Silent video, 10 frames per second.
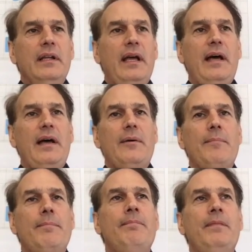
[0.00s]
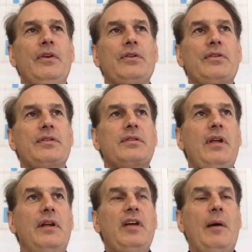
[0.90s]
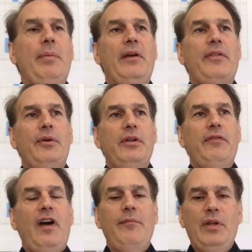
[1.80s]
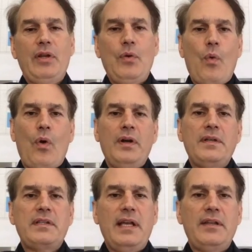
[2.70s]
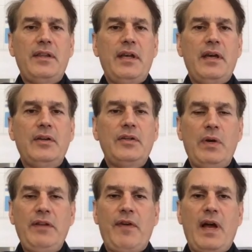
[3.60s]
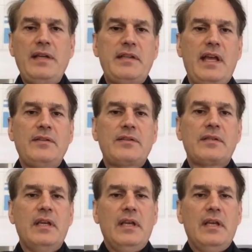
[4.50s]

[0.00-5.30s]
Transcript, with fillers: Um, there's on top of that 35 million warrants at uh, 25 cents.